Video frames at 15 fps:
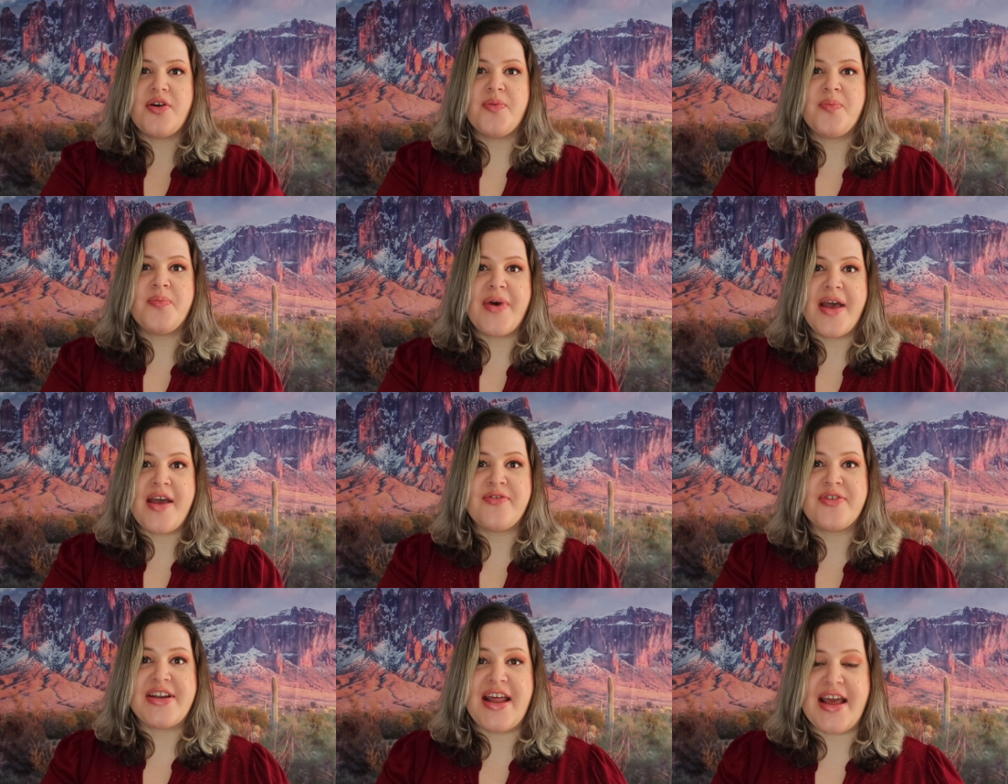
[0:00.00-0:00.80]
you know, my
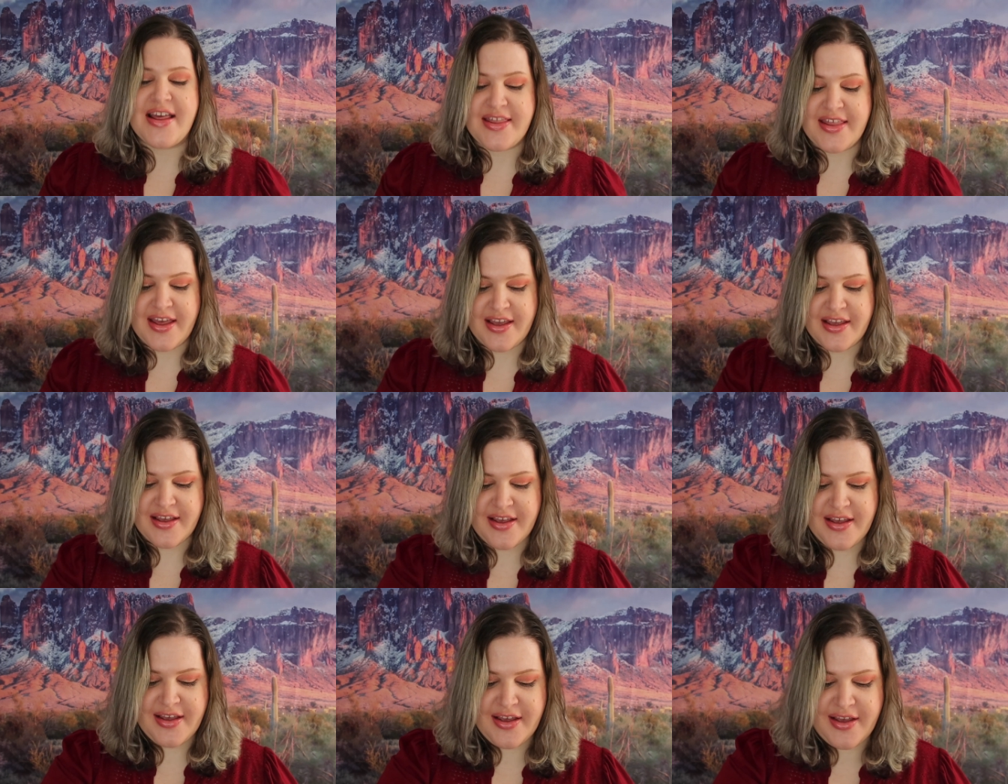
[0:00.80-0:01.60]
everyday thing.
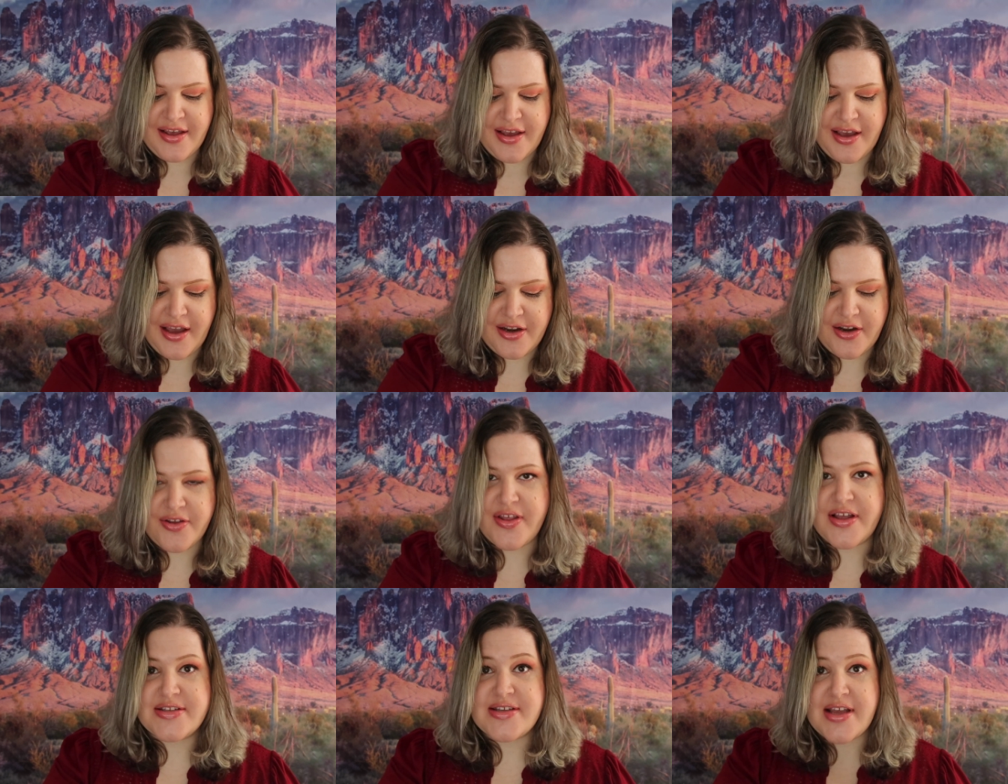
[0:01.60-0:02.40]
I
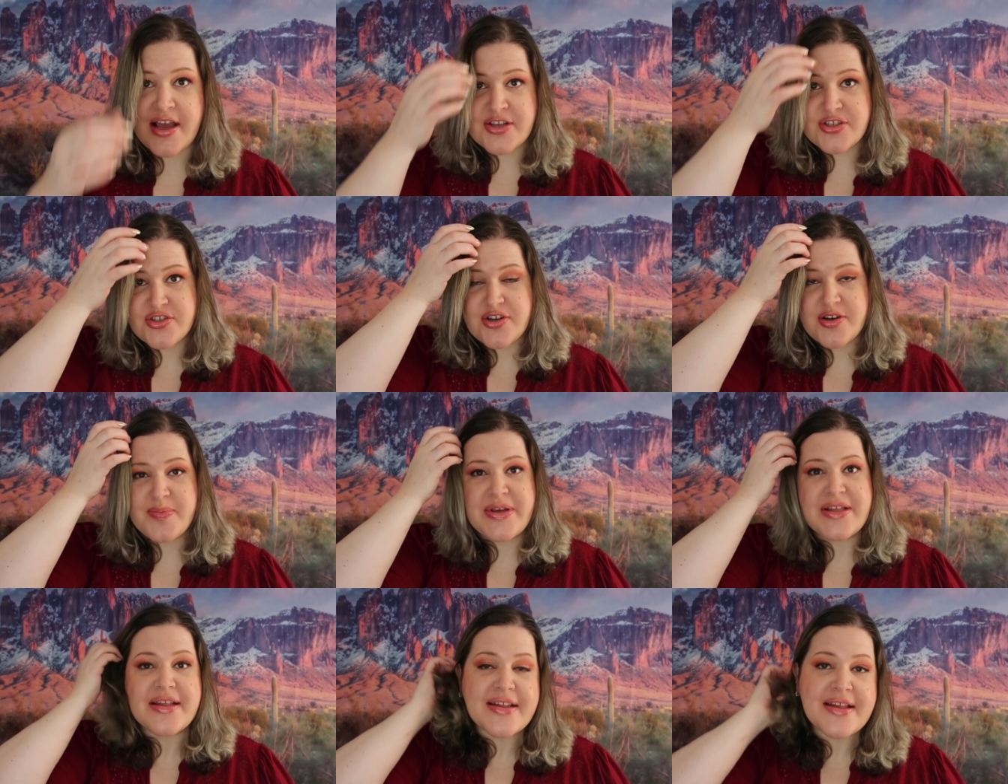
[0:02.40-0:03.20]
know that's extra,
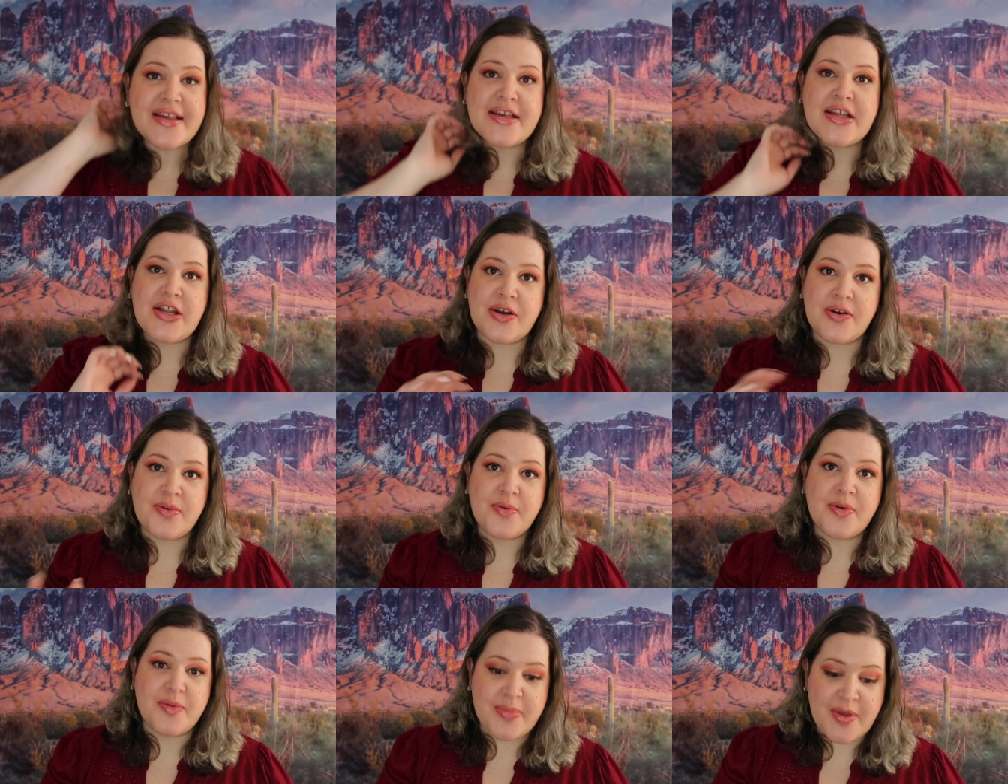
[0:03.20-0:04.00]
but you
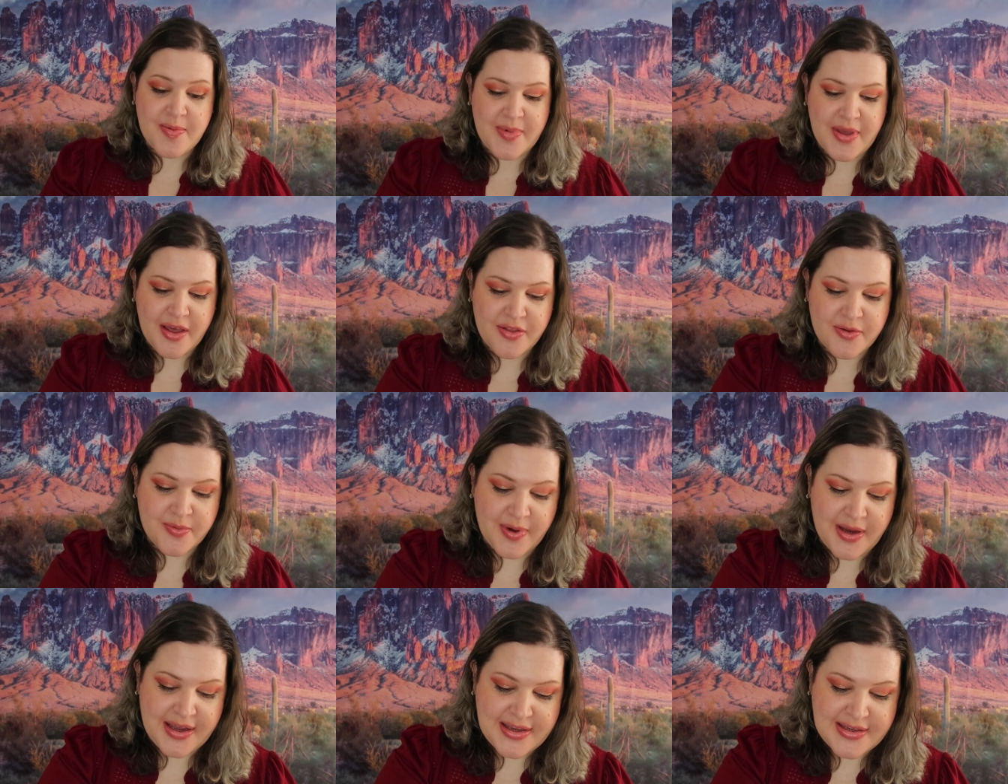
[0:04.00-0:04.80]
know, it wouldn't be me
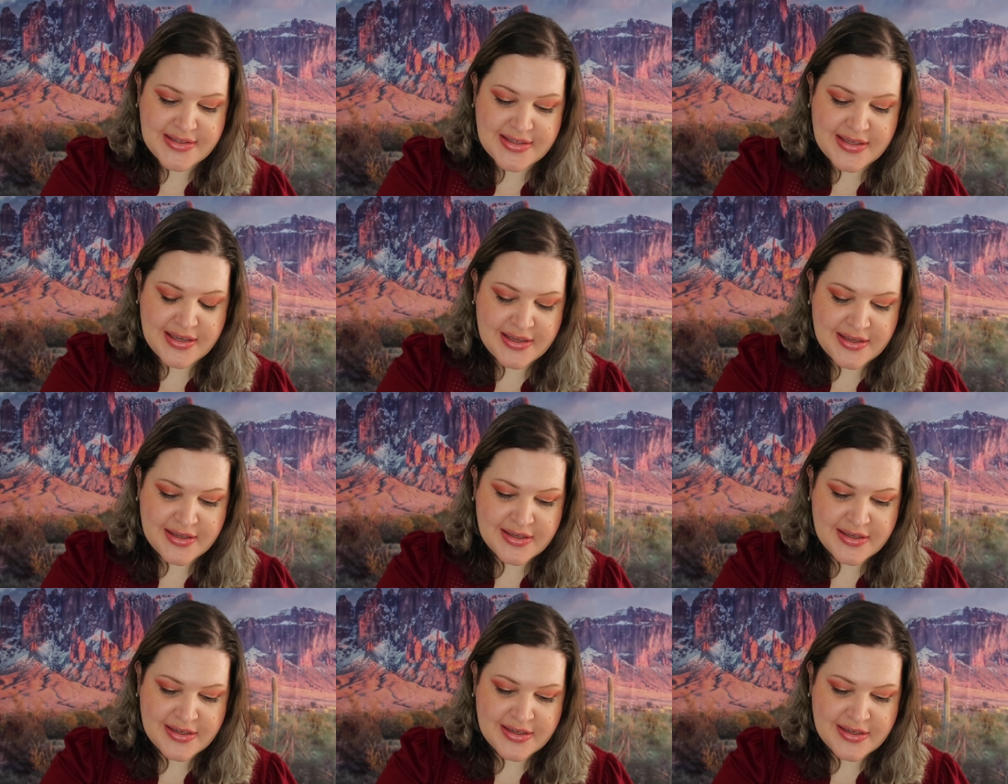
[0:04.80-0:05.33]
otherwise.